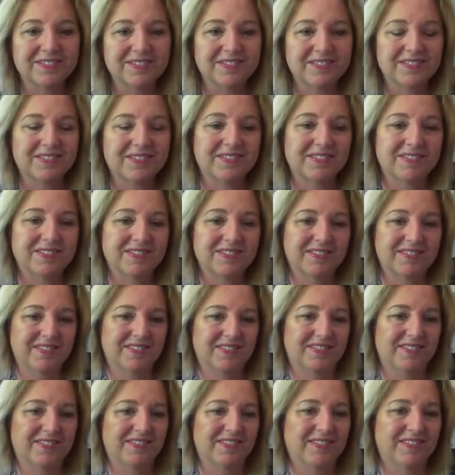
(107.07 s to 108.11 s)

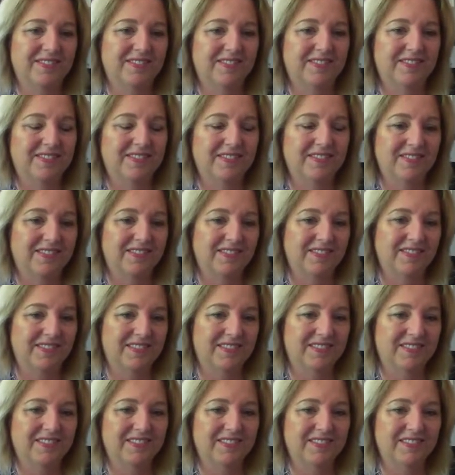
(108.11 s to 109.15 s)

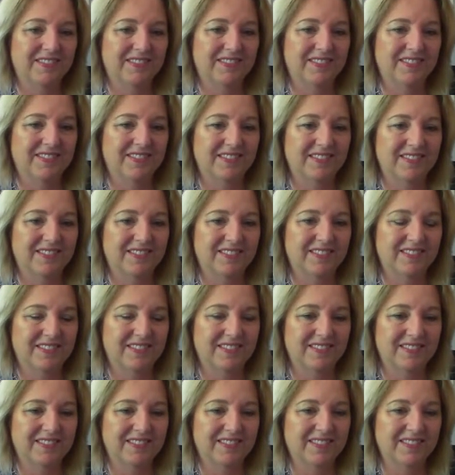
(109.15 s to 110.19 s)

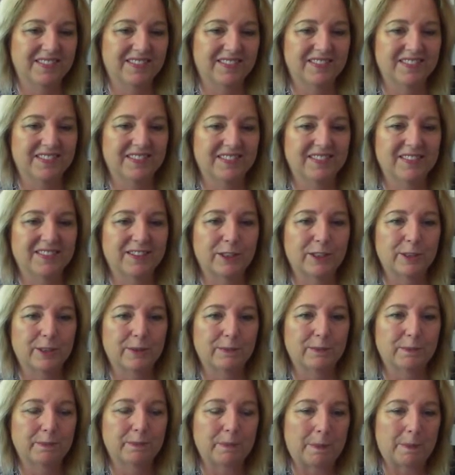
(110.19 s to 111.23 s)

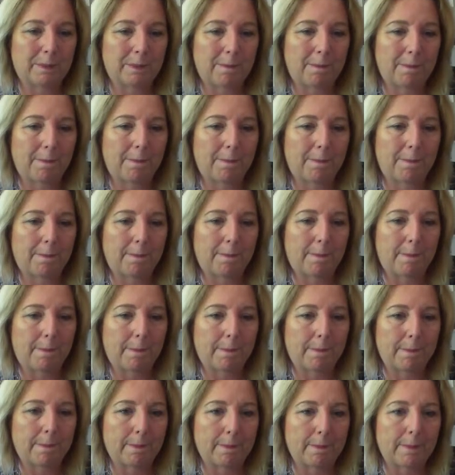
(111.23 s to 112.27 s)

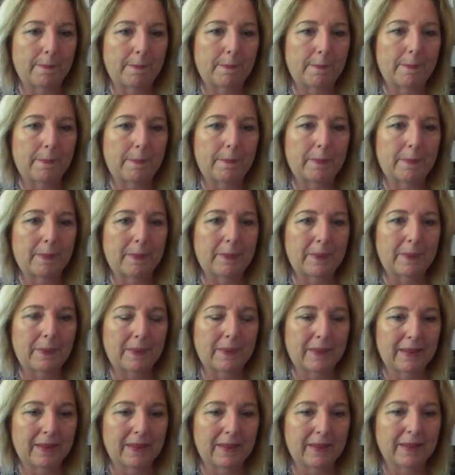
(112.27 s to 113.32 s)

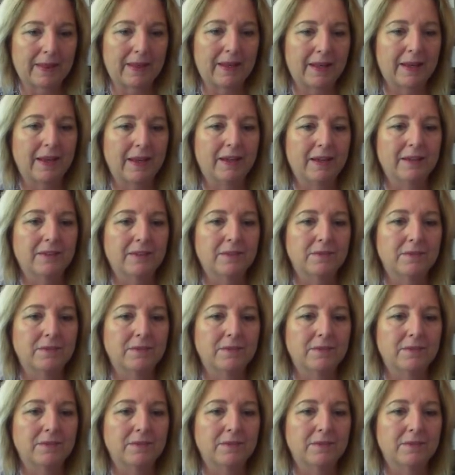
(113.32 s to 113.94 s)
The person shown says nothing.